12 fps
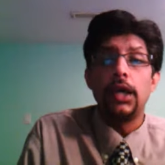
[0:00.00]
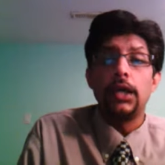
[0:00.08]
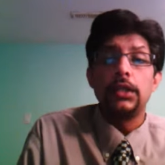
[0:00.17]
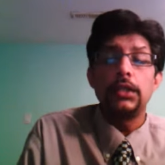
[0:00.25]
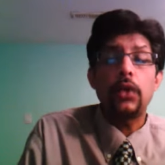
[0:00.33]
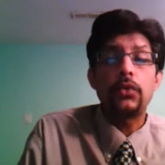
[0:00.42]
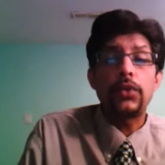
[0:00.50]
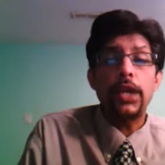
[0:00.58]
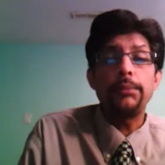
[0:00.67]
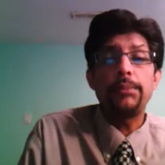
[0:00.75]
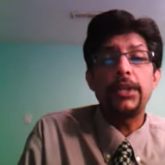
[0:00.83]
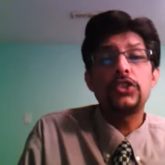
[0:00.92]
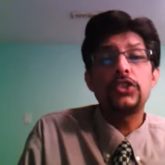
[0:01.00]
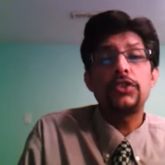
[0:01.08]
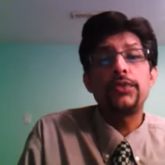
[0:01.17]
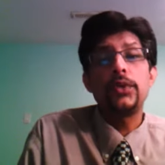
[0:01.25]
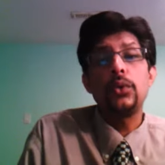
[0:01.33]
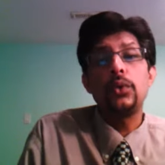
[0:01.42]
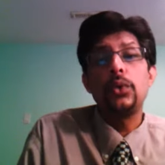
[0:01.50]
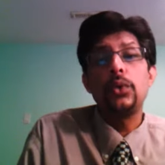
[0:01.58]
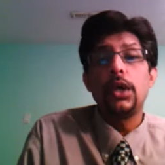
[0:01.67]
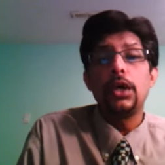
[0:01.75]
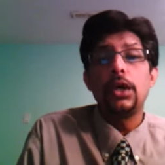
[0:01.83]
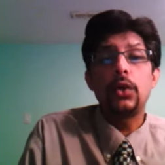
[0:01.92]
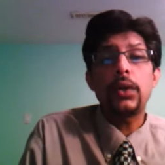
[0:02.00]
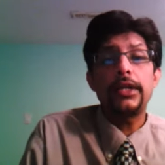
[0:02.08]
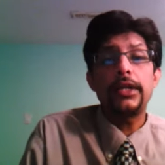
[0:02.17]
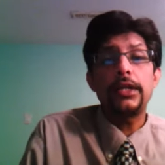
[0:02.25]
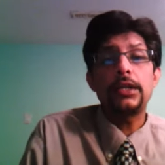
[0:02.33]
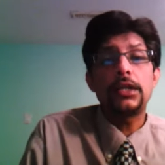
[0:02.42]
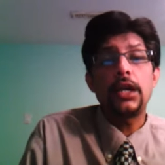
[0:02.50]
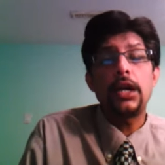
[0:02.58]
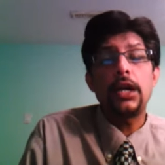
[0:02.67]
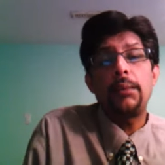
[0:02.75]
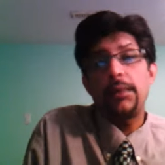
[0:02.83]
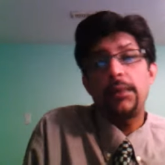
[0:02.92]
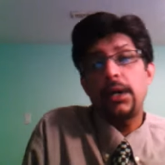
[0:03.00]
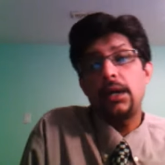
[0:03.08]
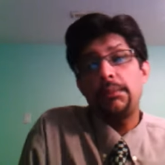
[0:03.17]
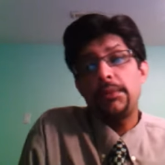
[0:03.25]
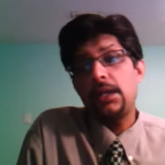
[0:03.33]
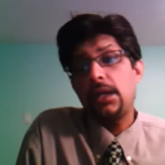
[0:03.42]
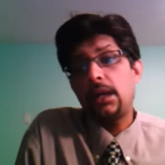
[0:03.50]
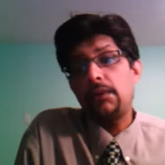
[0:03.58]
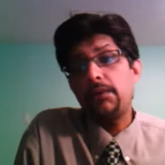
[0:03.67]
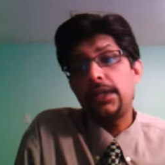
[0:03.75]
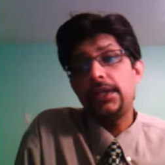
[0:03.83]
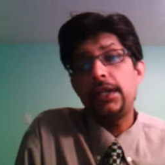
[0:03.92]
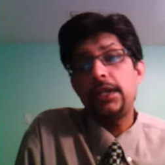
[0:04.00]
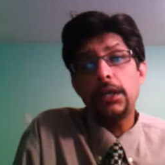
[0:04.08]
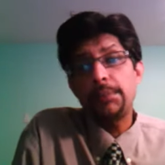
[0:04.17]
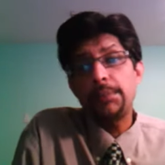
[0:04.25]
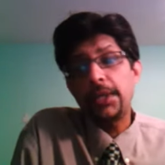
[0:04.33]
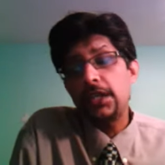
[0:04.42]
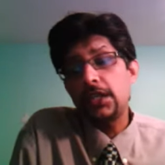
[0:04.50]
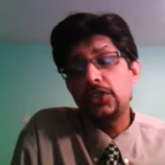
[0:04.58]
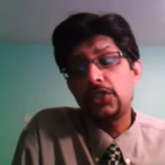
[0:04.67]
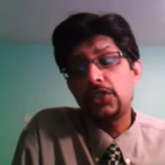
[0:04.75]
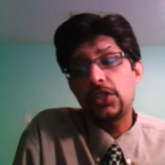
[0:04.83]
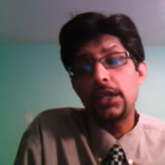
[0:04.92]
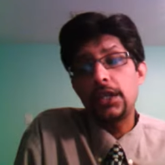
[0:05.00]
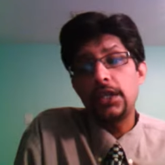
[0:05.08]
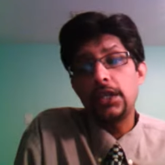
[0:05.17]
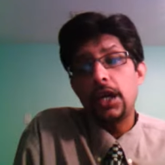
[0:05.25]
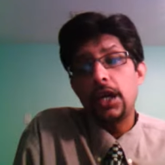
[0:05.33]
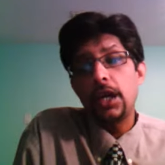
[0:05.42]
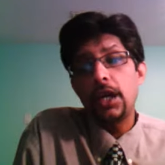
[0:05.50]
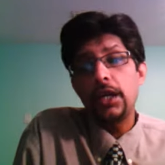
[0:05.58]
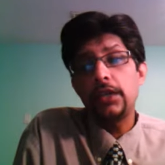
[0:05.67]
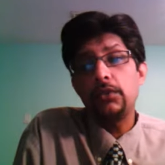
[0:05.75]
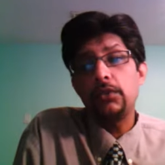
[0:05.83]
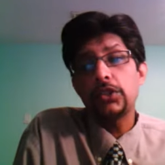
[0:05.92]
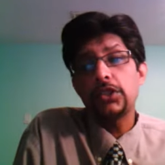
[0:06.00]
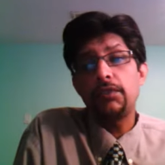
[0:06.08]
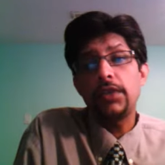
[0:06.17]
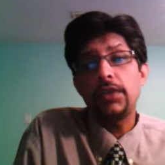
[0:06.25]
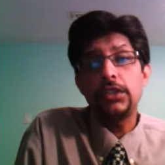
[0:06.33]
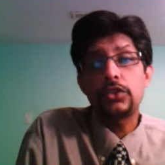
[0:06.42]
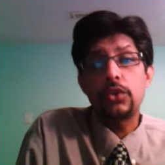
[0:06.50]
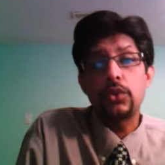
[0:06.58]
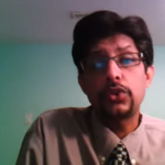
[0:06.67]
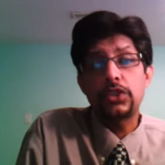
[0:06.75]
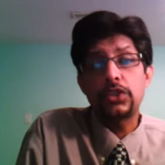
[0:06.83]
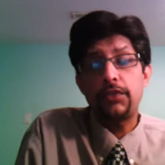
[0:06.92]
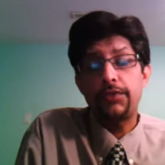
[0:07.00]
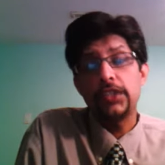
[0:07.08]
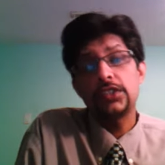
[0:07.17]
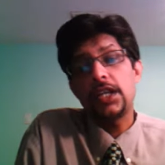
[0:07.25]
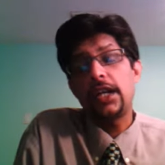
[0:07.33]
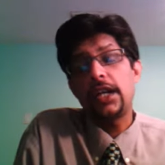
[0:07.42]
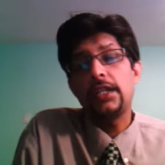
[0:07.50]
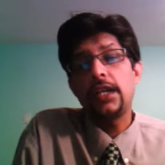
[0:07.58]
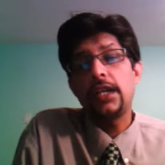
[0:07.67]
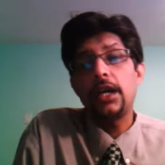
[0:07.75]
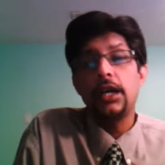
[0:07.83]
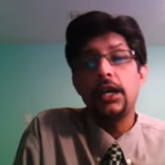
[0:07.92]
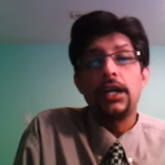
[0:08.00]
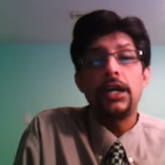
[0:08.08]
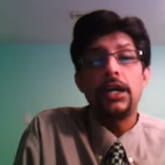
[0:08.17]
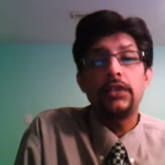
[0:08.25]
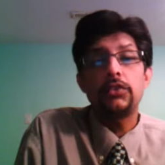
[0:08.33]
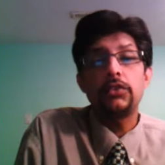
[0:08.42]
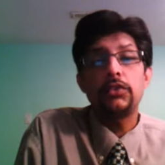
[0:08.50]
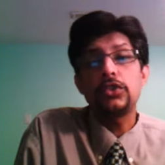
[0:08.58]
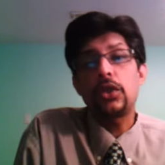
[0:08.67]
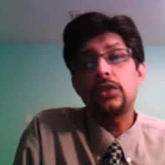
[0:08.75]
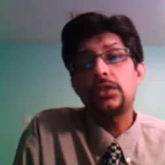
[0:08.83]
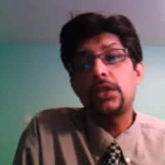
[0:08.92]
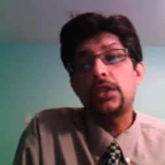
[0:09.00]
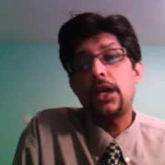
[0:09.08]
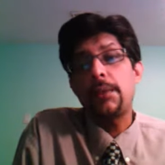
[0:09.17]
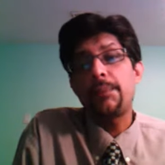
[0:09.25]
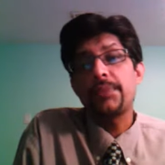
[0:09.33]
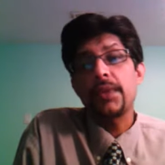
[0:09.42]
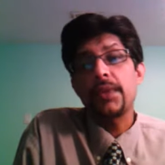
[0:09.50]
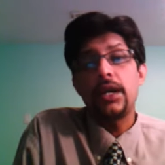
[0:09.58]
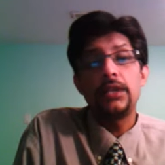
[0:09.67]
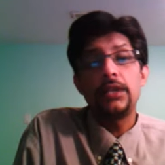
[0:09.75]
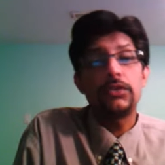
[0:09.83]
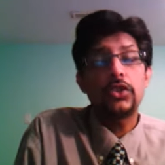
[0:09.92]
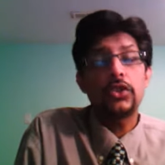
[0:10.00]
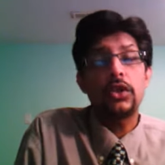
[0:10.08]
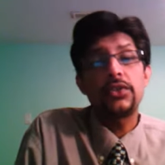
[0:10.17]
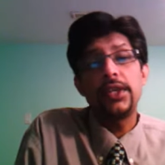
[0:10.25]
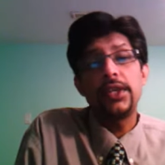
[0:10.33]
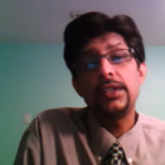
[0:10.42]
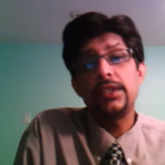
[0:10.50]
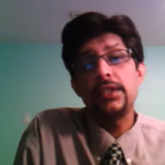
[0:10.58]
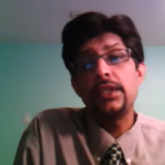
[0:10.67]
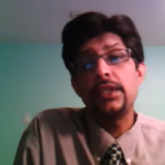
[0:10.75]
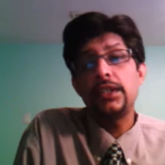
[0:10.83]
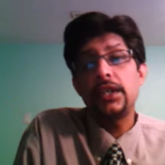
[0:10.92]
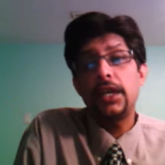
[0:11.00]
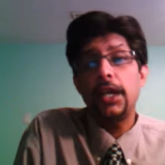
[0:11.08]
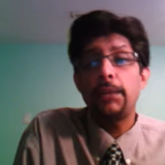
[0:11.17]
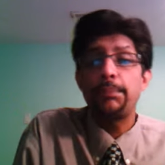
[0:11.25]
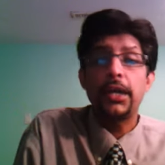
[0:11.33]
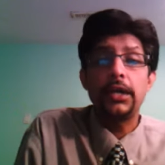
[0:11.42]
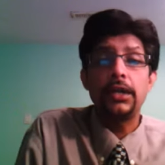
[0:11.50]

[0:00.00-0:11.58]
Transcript: Now Trent Bridge, if you look at it, um, um, when India played against England, uh, it was a very slow surface and uh, it was not um, it was not really really helping